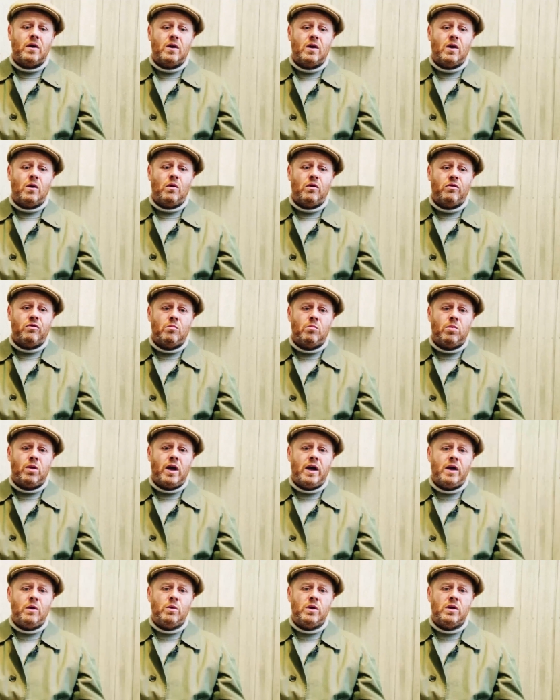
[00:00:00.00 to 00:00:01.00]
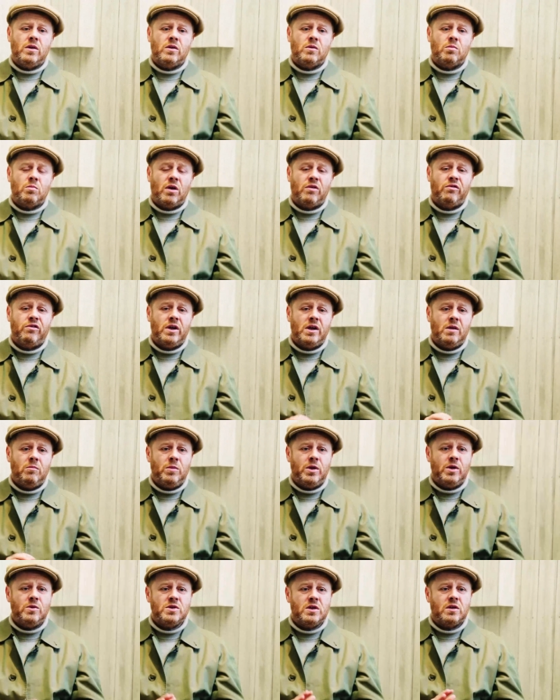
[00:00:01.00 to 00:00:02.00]
go off and play with. By
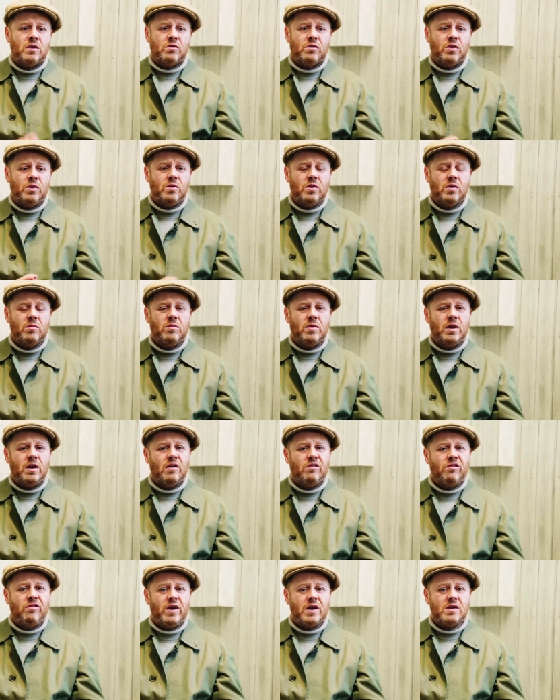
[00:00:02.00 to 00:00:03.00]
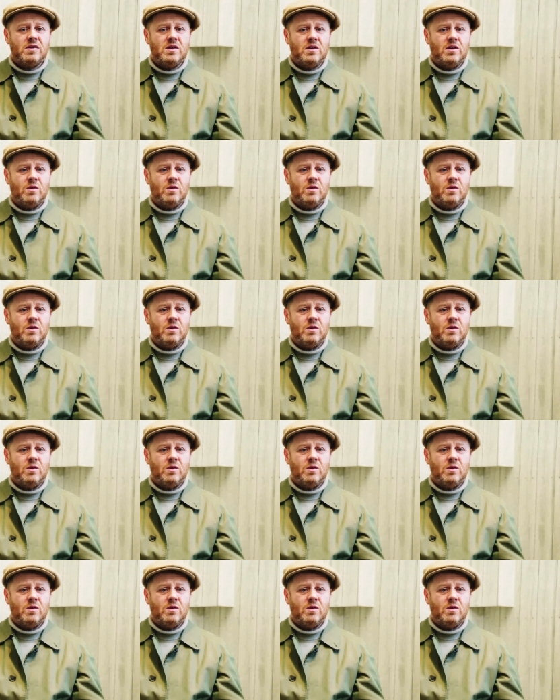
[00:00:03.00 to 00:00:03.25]
feeding music through them, it affected